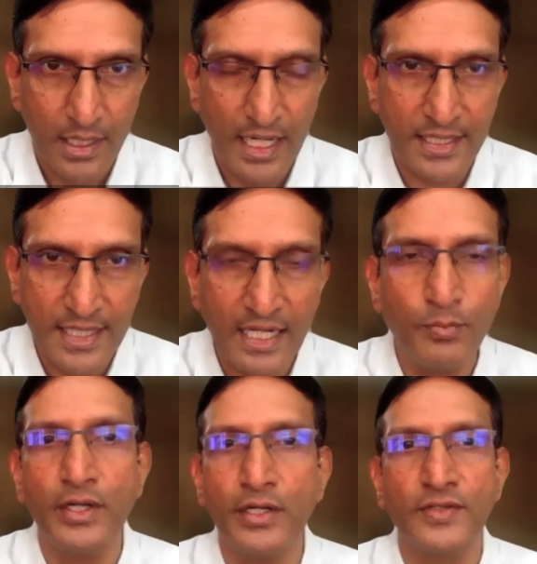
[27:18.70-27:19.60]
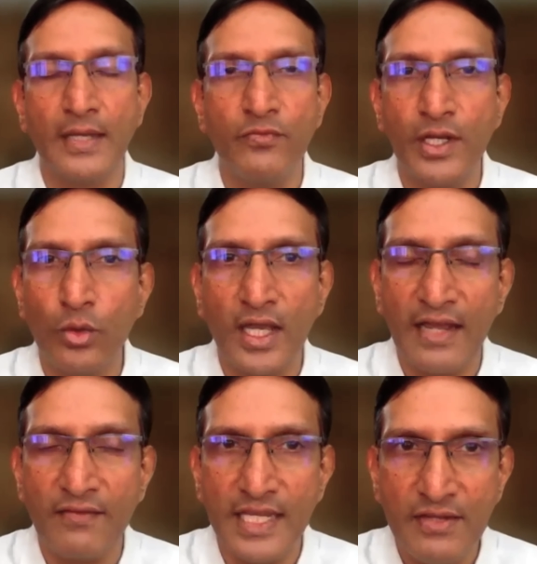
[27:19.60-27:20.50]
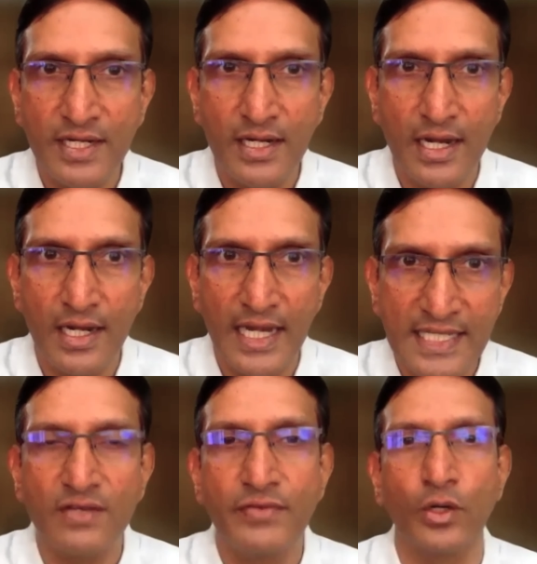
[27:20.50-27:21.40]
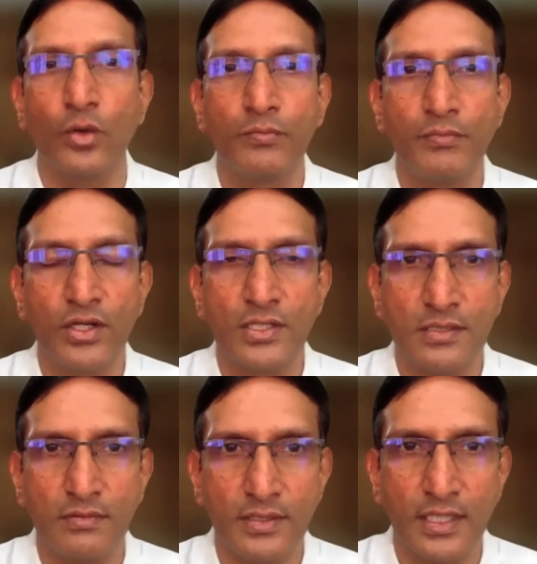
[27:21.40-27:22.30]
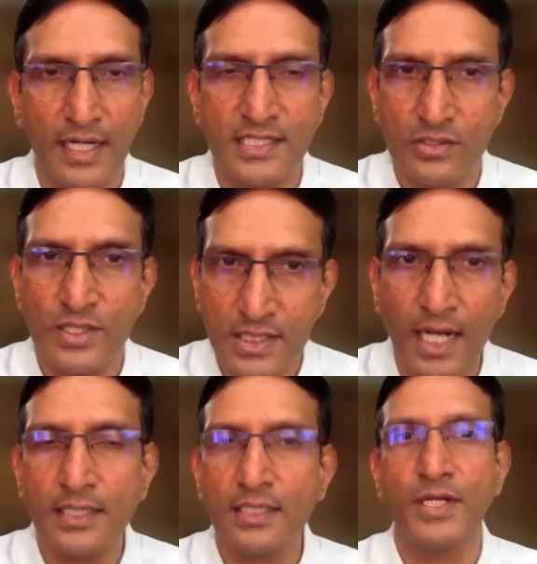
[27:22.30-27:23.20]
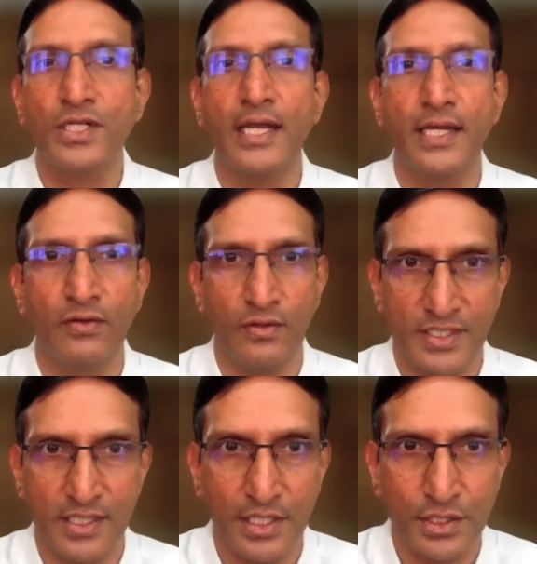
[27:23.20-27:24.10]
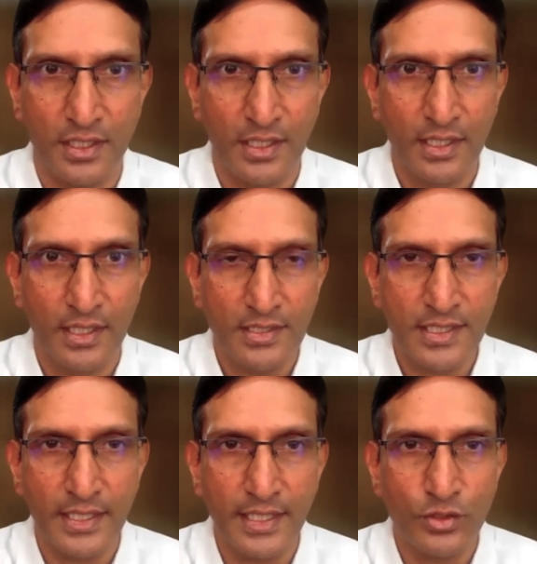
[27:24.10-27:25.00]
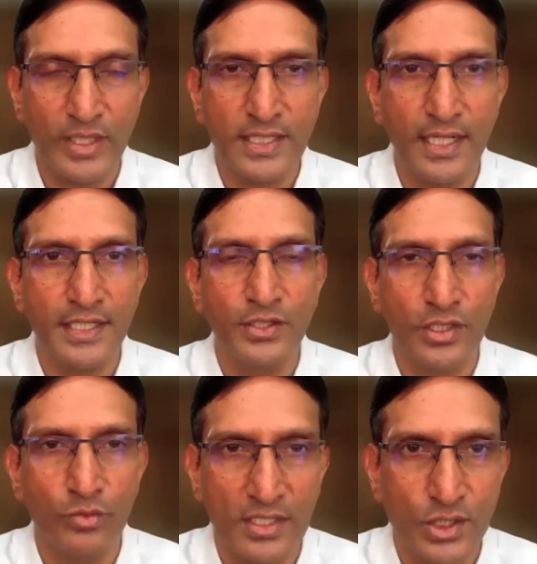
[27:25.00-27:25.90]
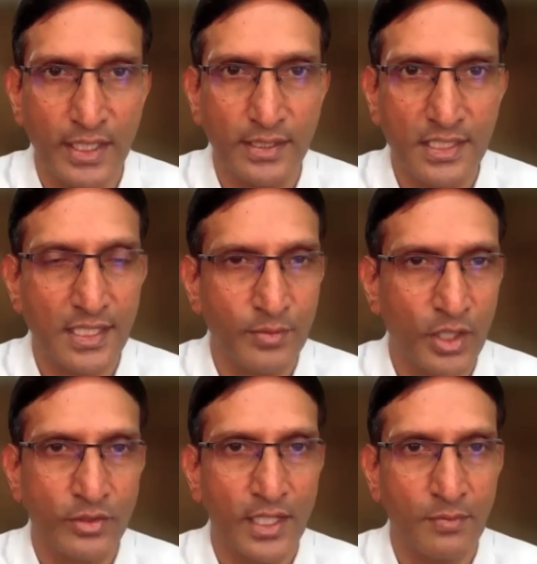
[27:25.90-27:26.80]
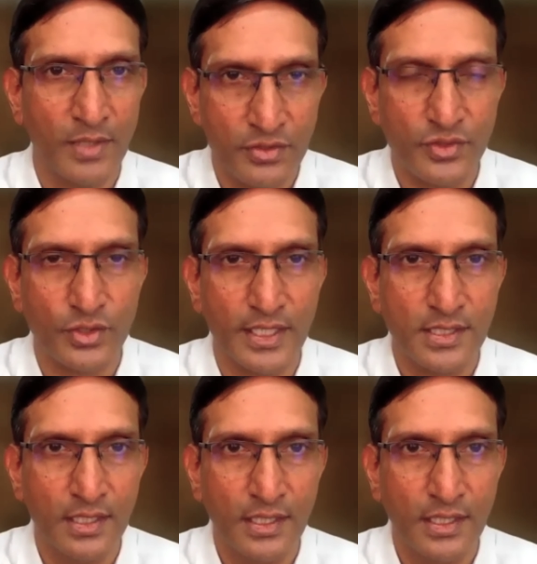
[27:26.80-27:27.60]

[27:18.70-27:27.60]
And at that point of time, we are going to have even lesser window because the crisis will start at a much higher level of escalation. See, in 2019, you did one strike. This time around, you've done a bunch of strikes.